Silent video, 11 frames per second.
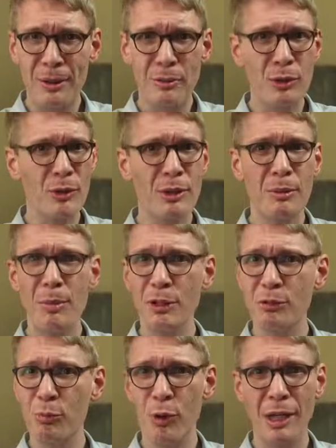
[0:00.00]
During the bus
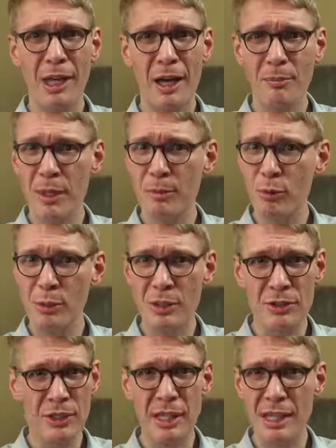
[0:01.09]
boycott, people would
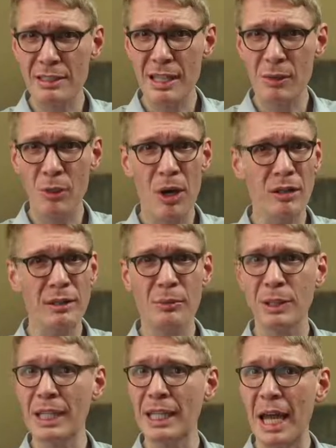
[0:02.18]
sing as they walked.
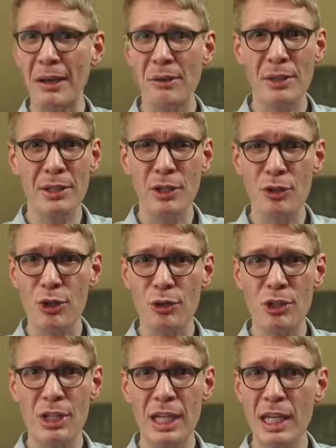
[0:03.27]
When they gathered at the church
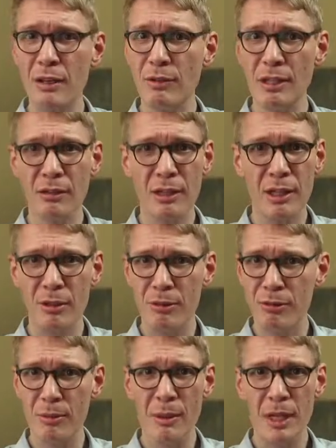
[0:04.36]
in the evening to hear
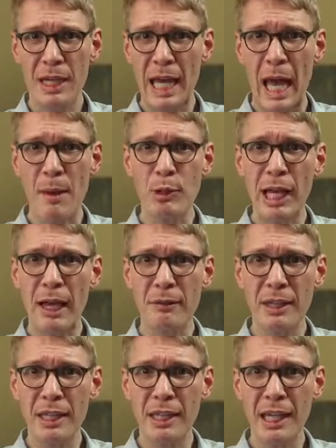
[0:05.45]
from Abernathy
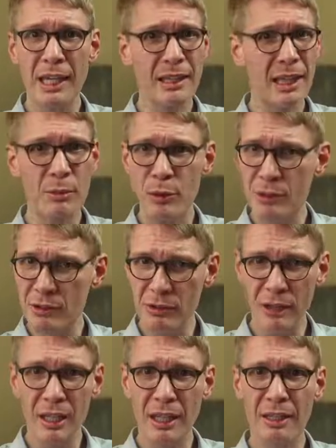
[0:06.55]
and King, they would
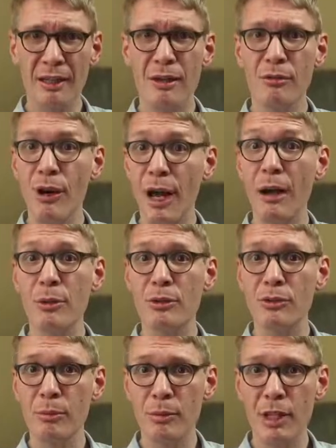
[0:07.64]
sing for hours
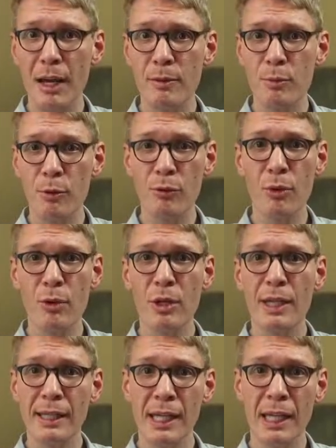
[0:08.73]
sometimes before
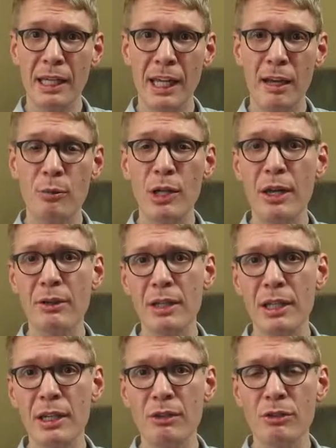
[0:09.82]
King and Abernathy
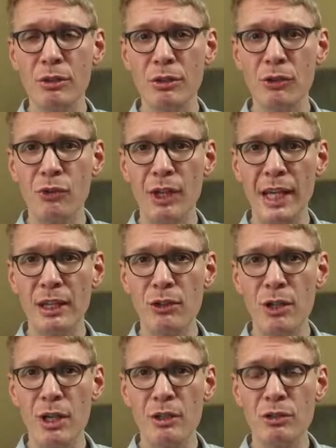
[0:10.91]
took the stage.
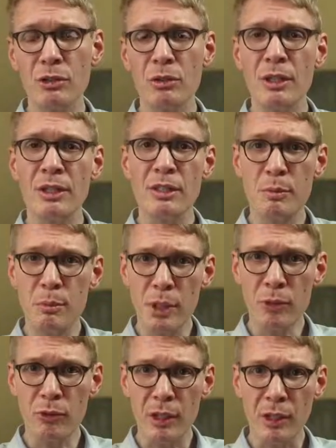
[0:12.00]
So this
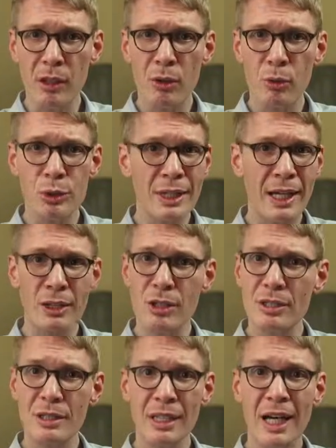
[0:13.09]
music was not
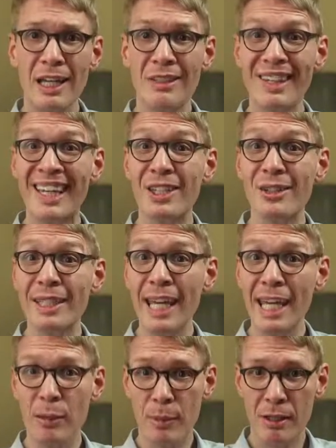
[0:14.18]
just a kind of
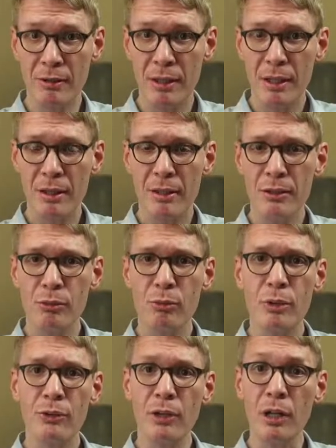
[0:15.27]
entertainment. This
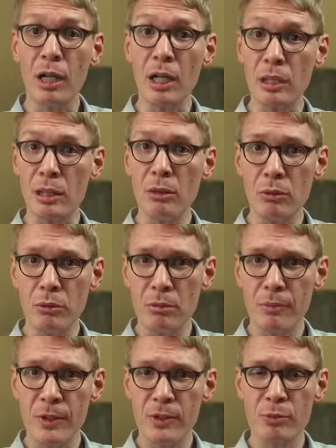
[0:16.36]
was a glue.
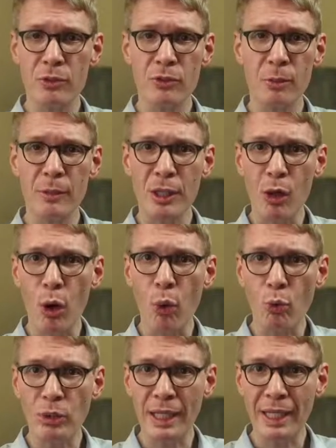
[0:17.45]
This was something
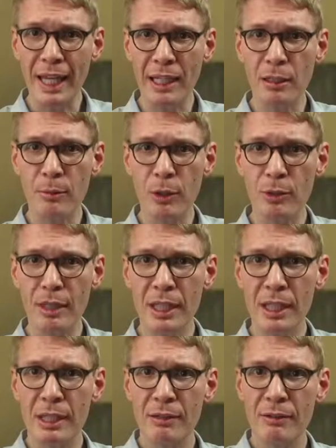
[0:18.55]
holding that community
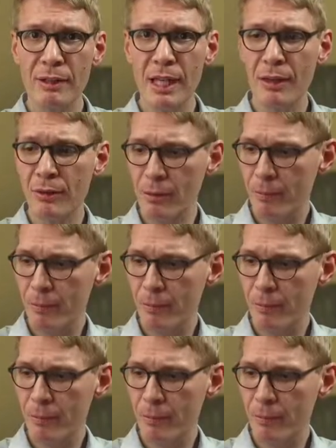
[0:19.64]
together.